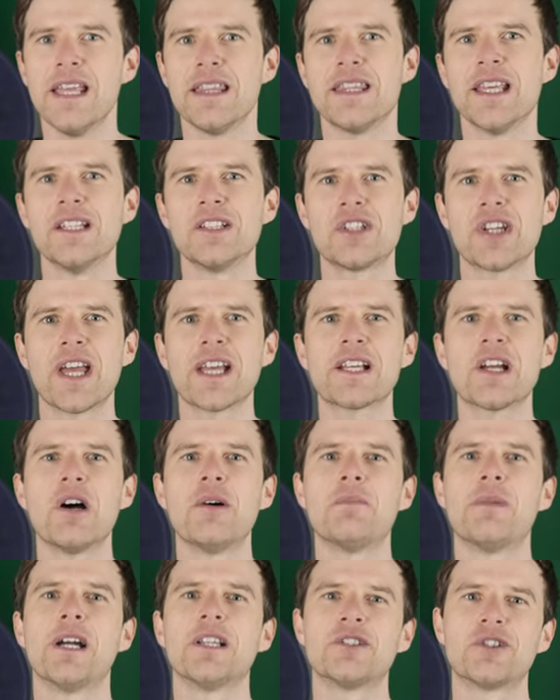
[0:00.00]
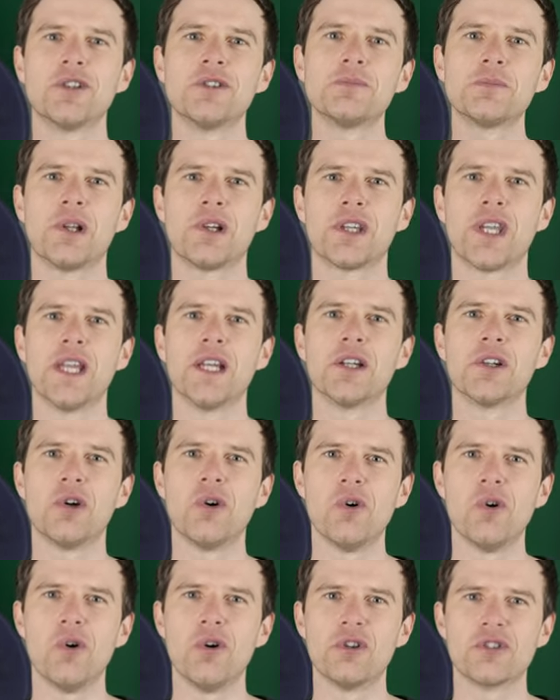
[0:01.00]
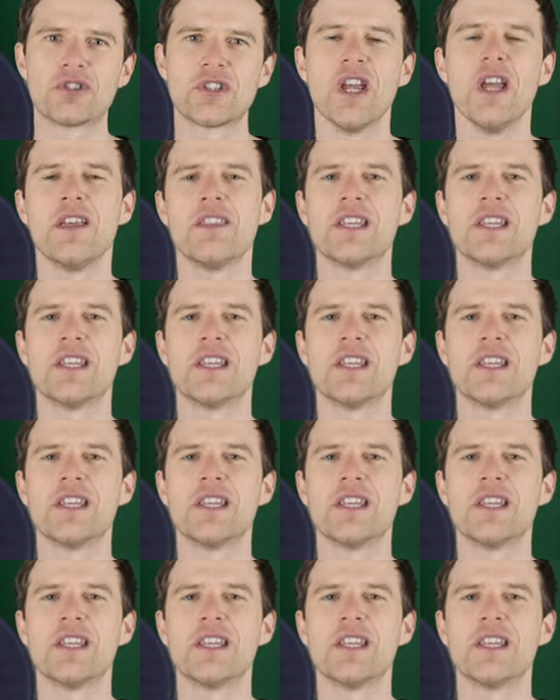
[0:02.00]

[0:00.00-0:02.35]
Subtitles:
then check out my tongue blocking course.